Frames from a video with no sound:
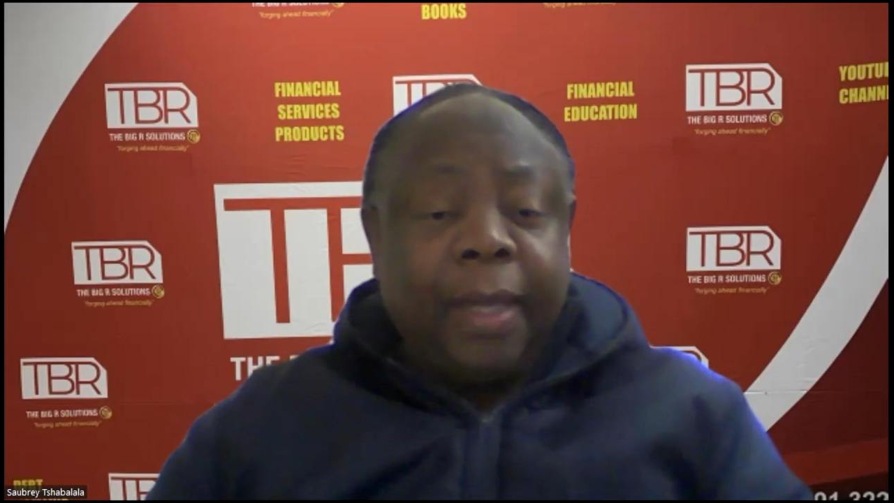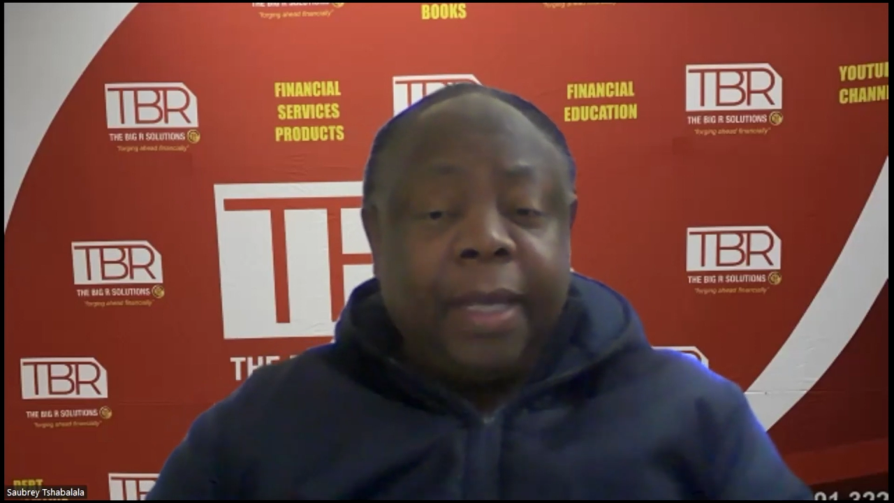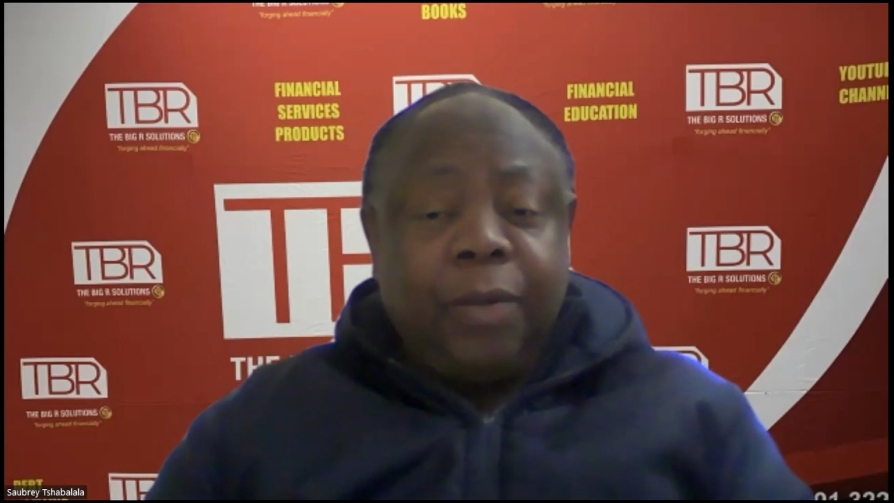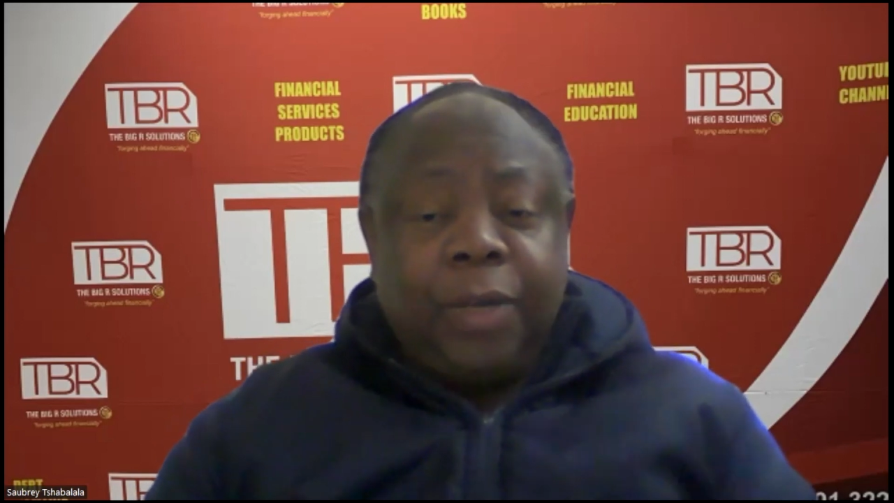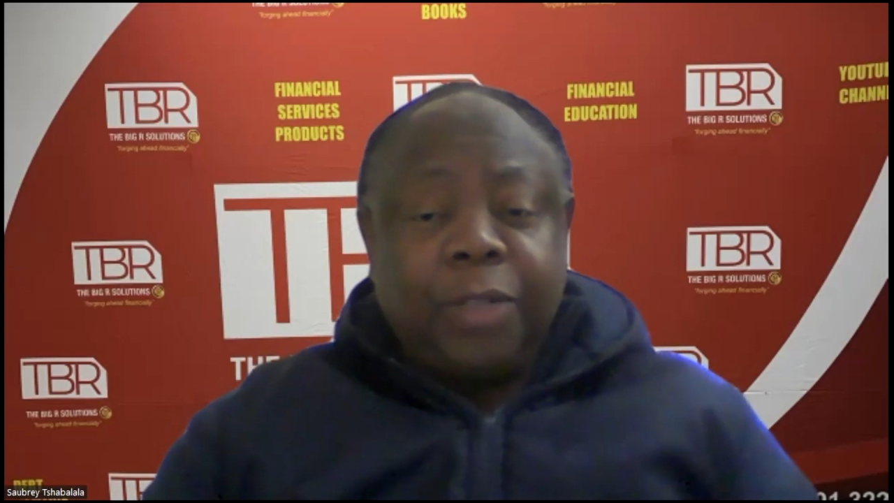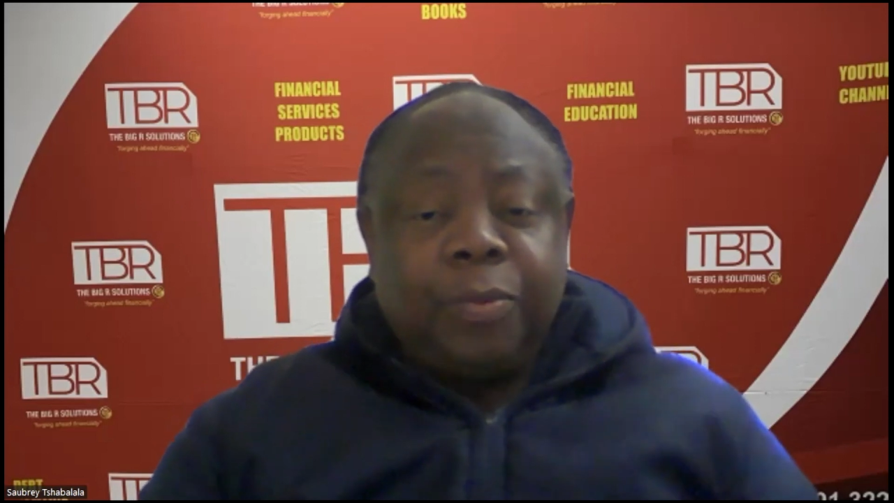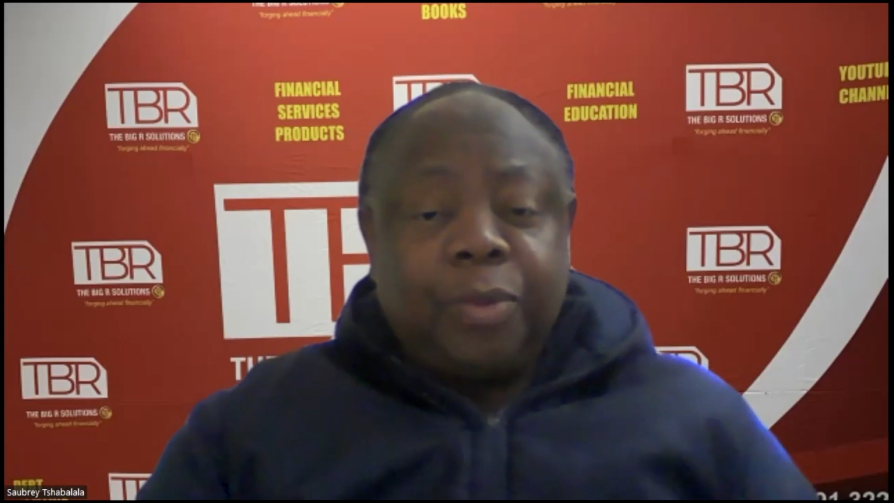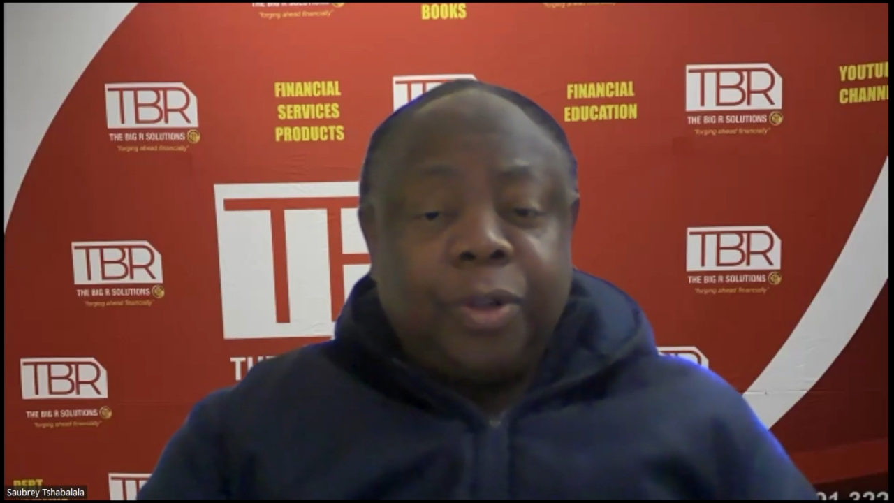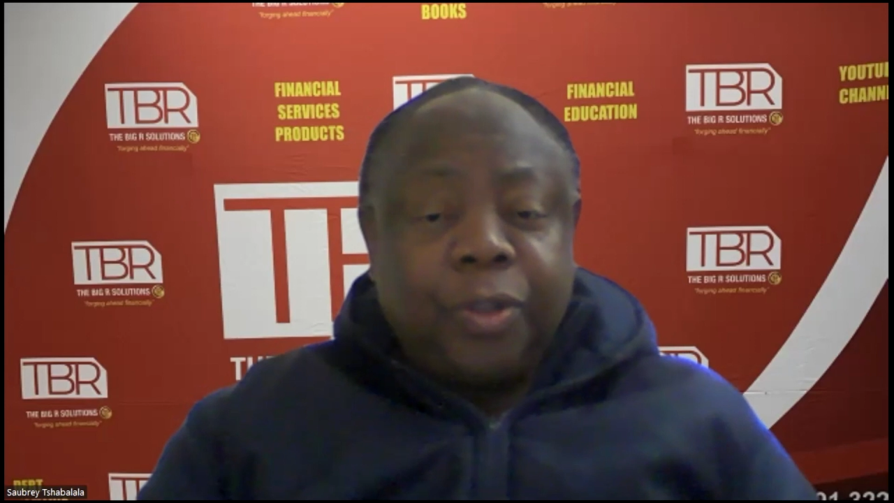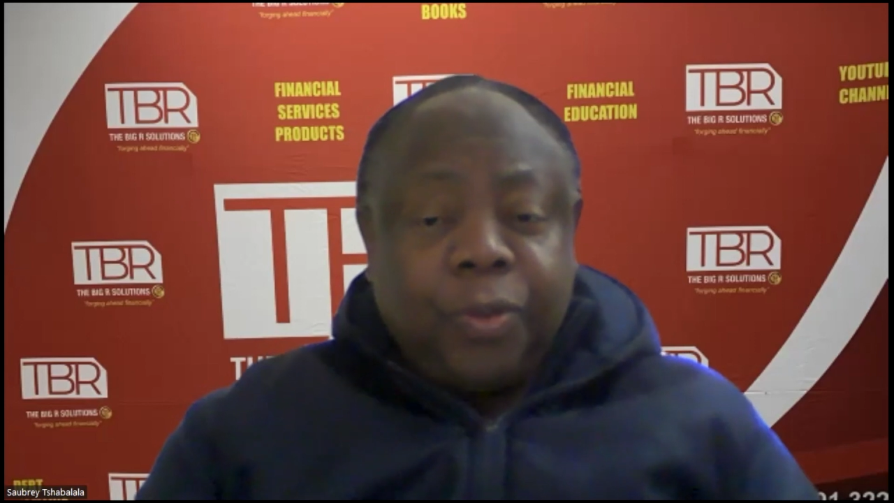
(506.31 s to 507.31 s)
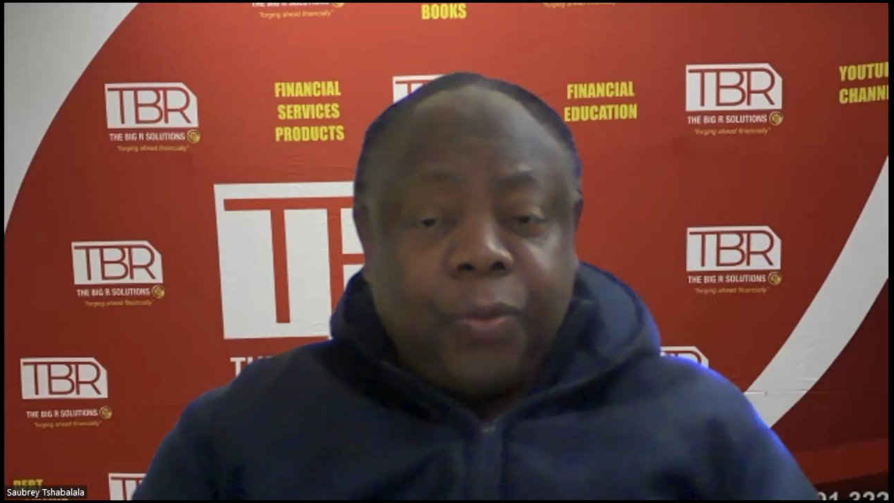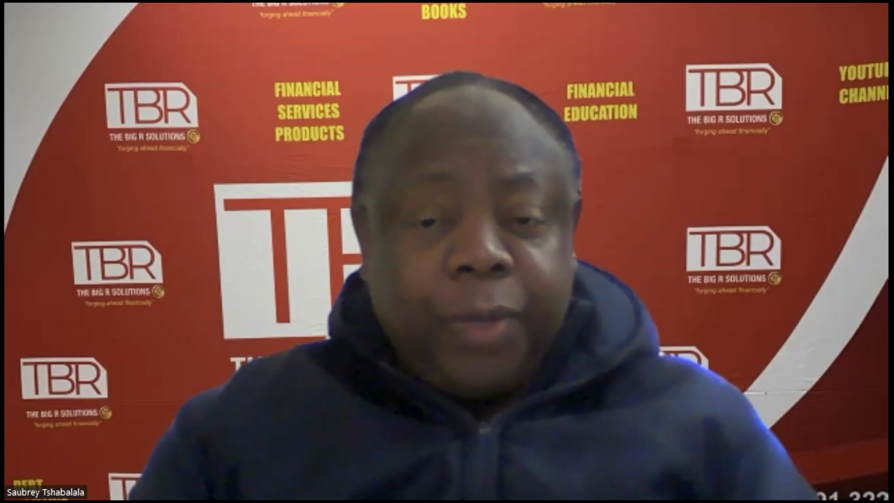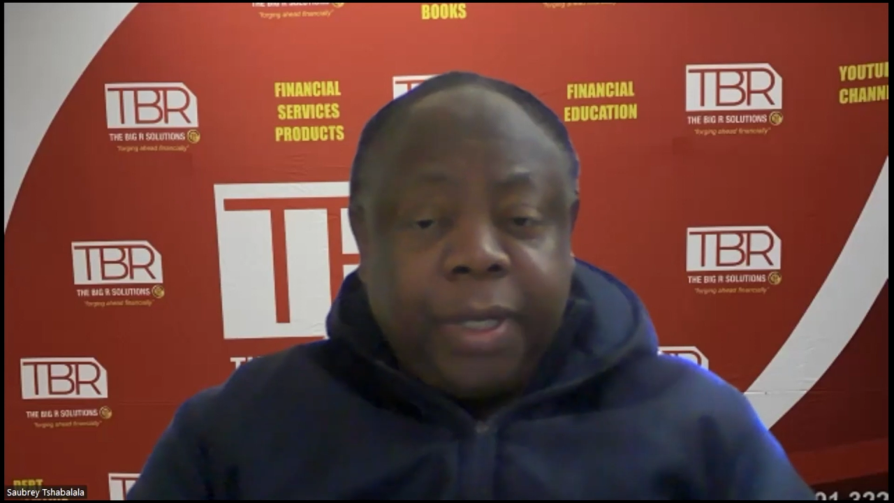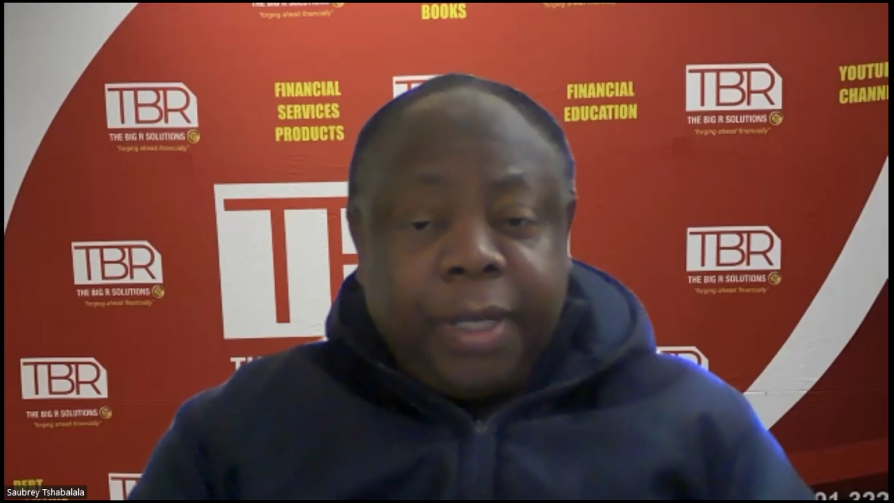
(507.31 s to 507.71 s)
he was brought to win